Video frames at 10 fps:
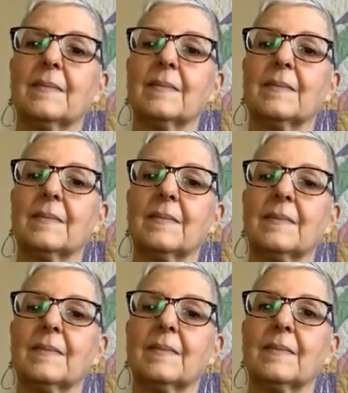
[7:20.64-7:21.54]

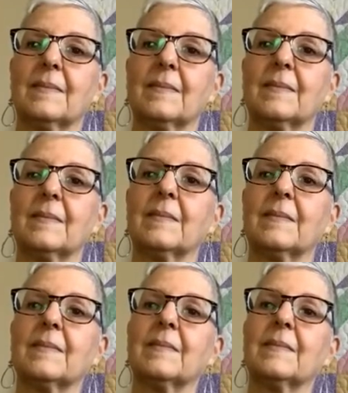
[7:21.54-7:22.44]

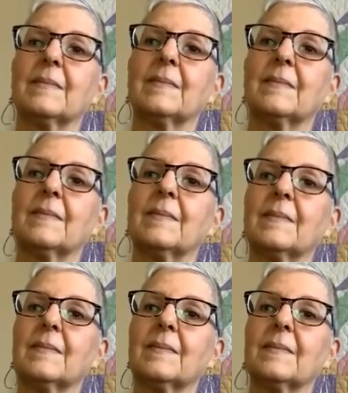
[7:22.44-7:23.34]

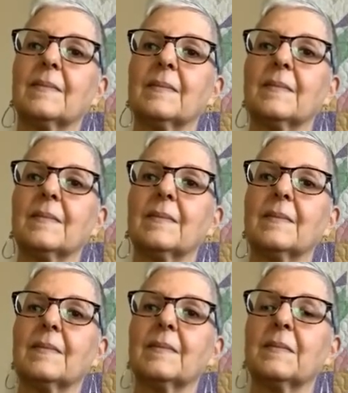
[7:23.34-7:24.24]

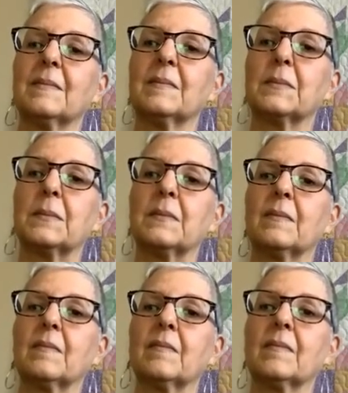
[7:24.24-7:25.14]

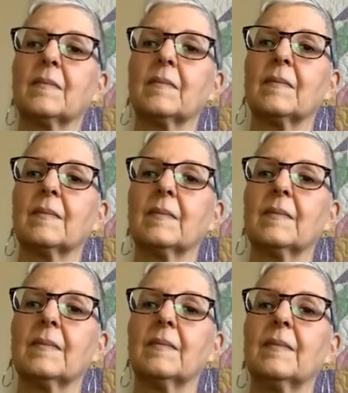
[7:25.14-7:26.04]

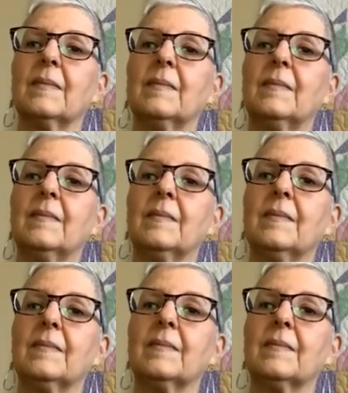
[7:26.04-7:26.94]

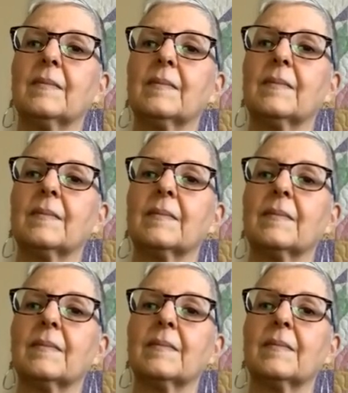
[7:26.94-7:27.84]
This person isn't speaking.